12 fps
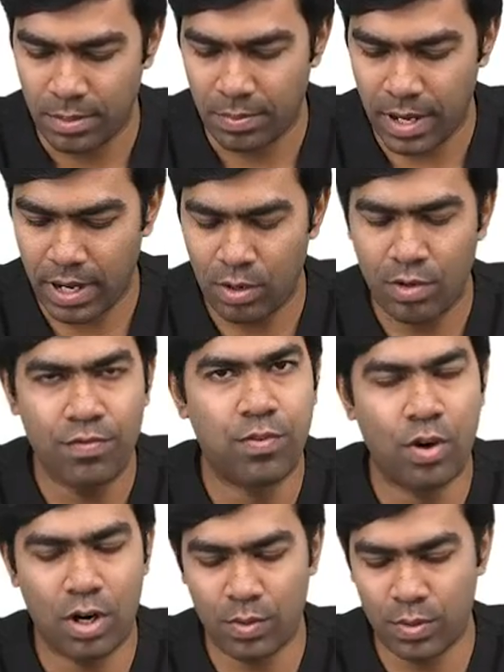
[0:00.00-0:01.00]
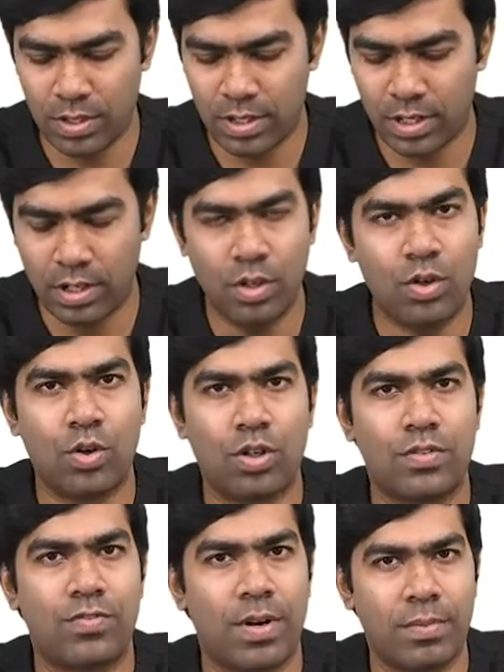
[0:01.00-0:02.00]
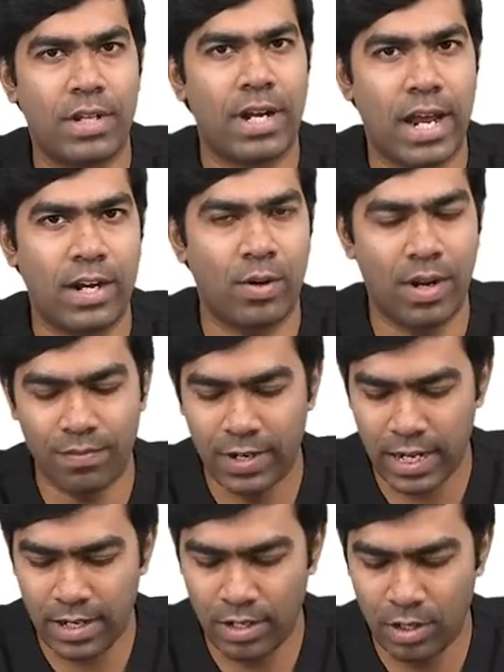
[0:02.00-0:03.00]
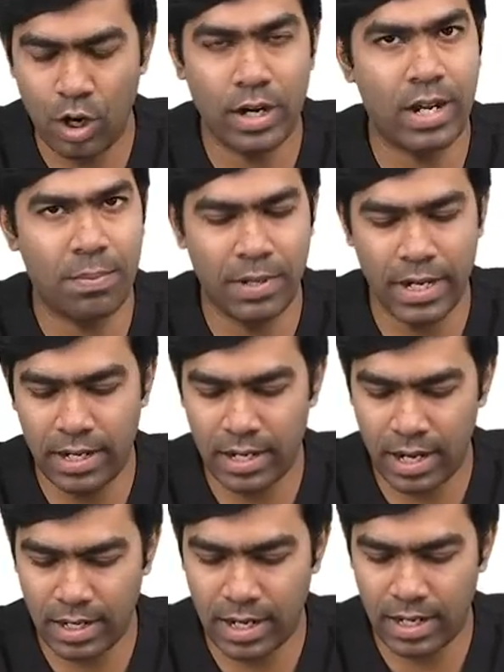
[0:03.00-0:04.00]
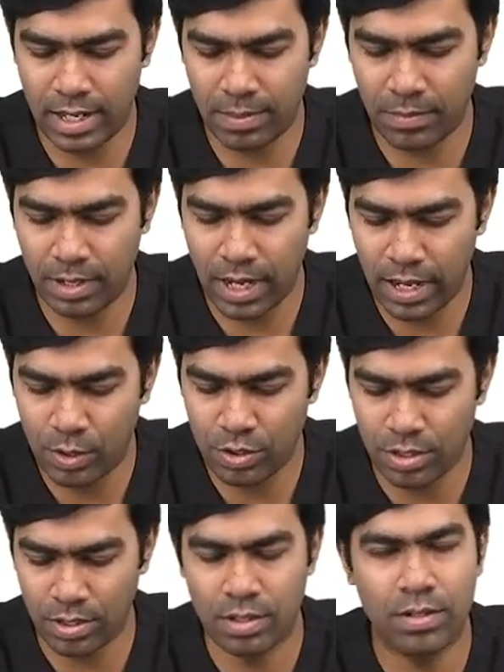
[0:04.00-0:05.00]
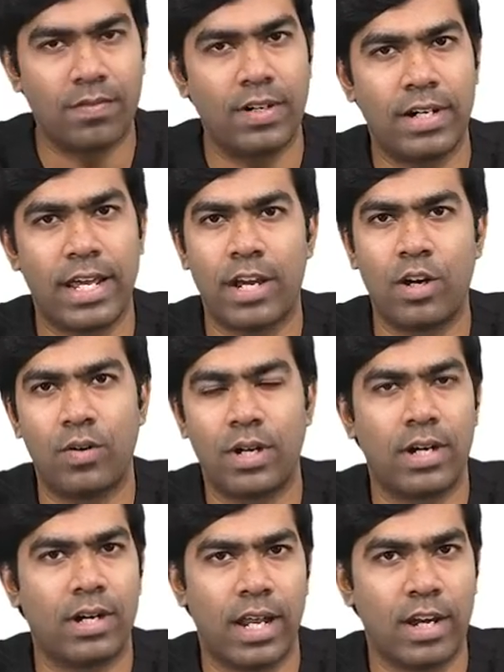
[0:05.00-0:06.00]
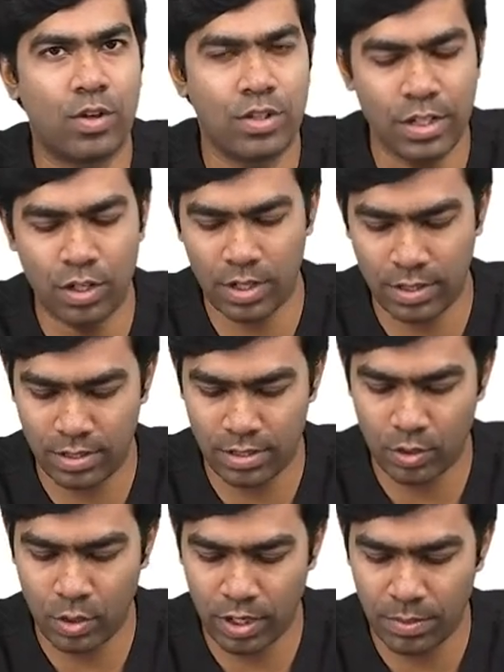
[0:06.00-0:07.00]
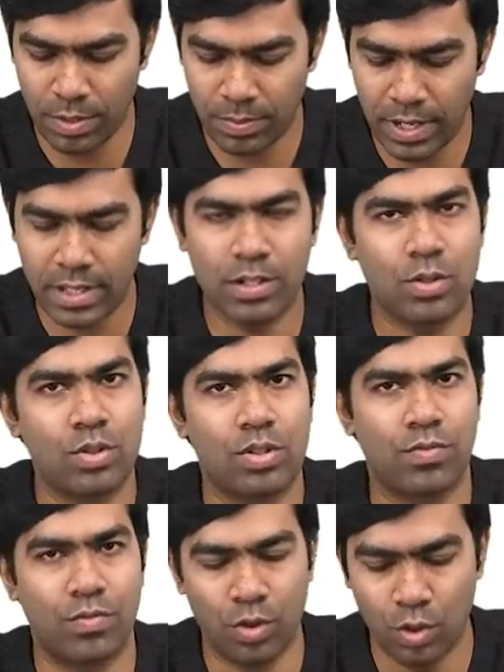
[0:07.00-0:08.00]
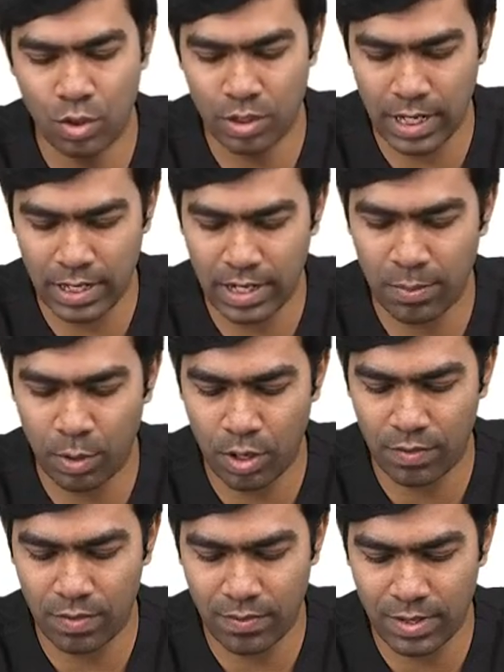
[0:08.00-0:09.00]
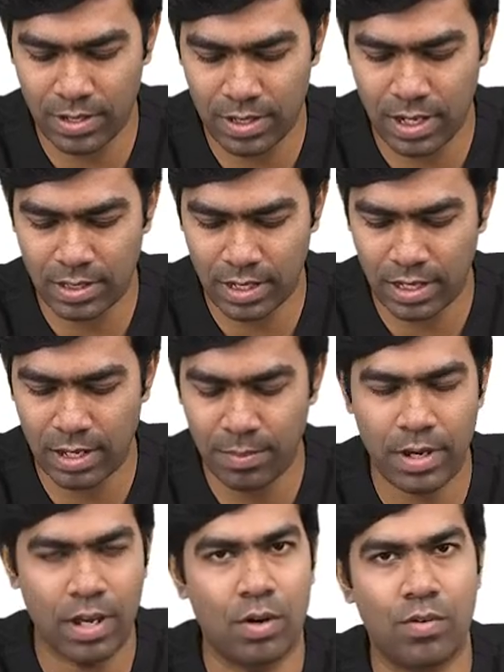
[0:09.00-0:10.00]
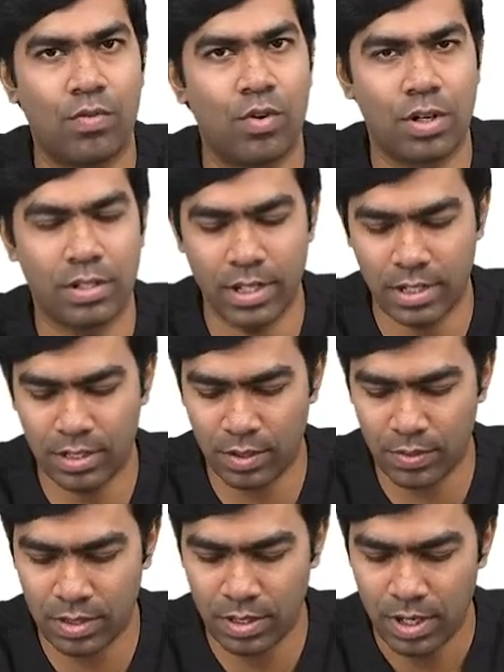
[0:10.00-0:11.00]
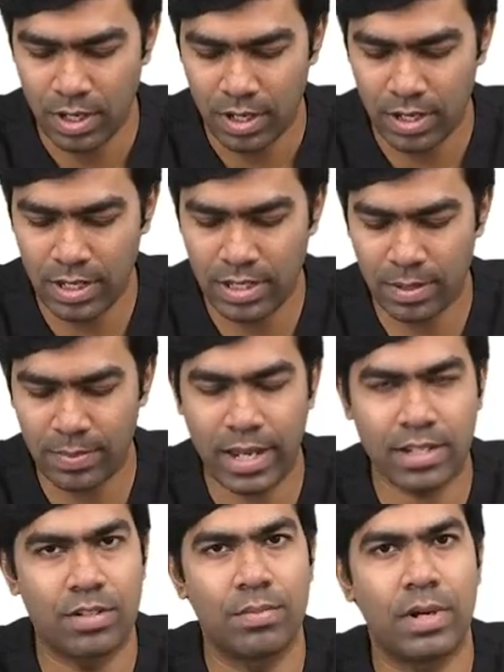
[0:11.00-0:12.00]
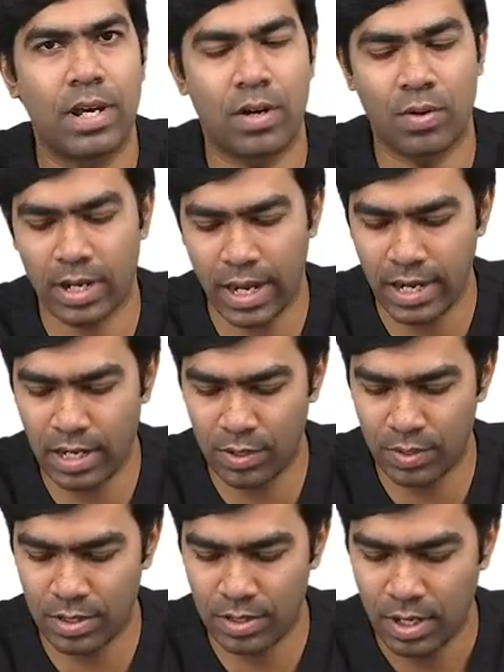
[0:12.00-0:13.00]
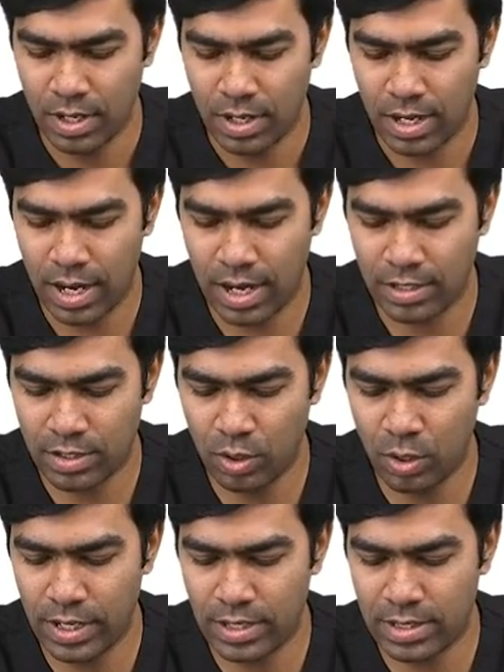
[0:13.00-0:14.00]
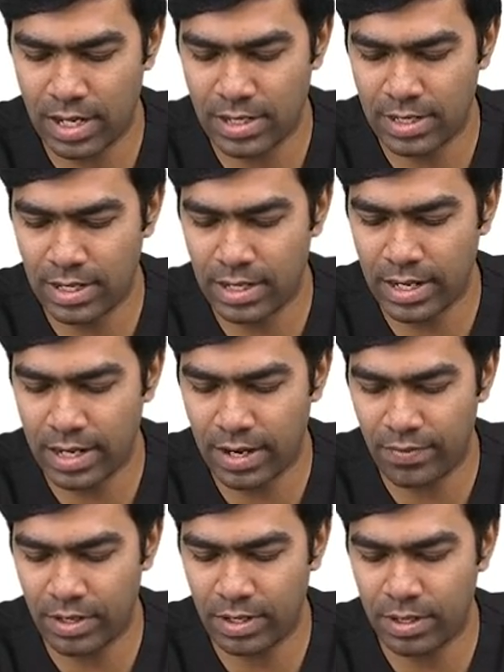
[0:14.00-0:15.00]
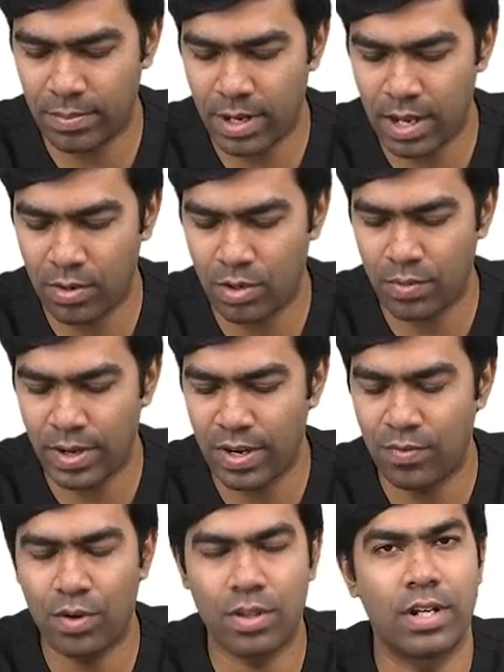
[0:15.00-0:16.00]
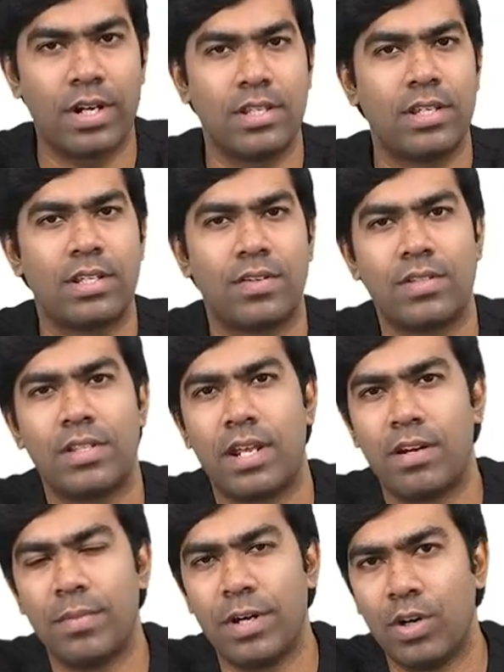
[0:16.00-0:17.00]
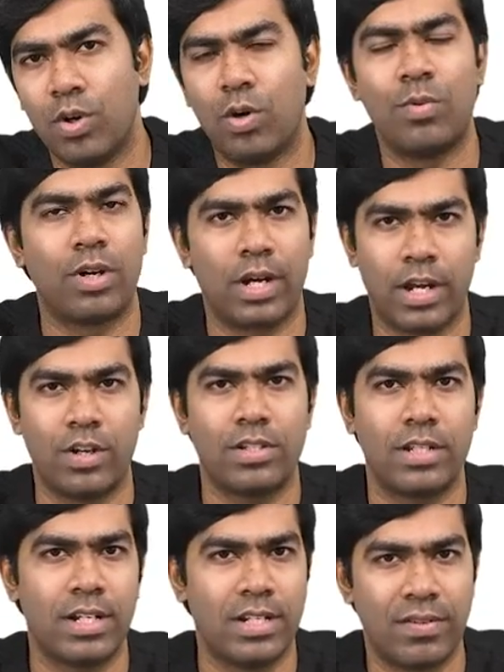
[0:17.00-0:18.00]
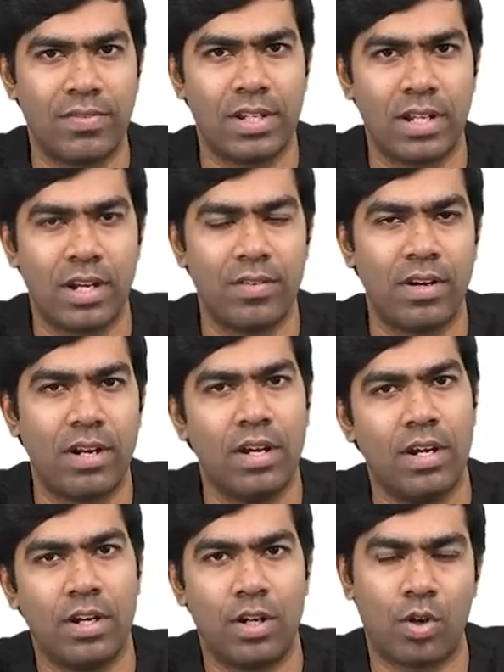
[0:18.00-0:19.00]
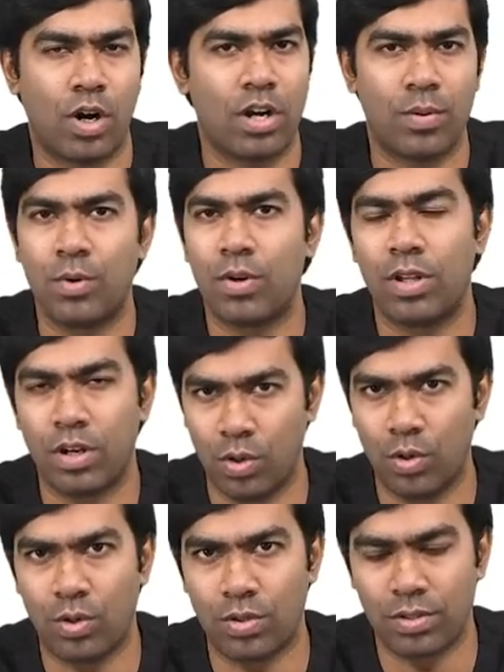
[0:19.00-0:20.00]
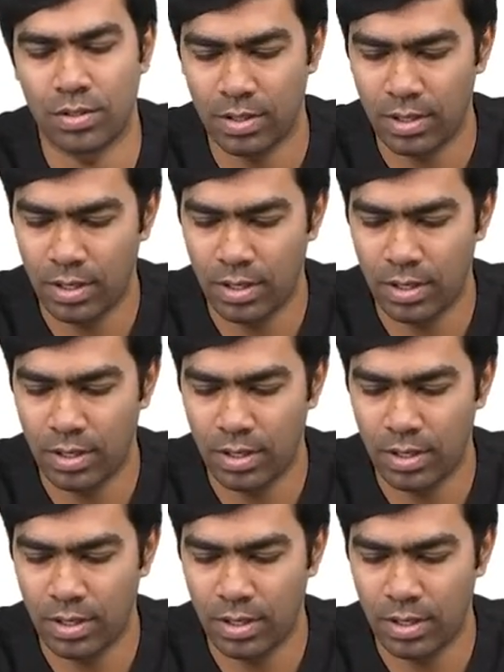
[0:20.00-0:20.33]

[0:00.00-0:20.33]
By around 4 hours, the glucose from the diet would have got depleted, and that time glycogen will take over, and glycogenolysis is going to be the major source of glucose at that point of time, where it starts kicking by around 4 to 6 hours, reaching a maximum by around 8 hours, and slowly it starts declining after that. By around 24 to 36 hours, there will be no more glycogen that is left in the liver to contribute to the glucose.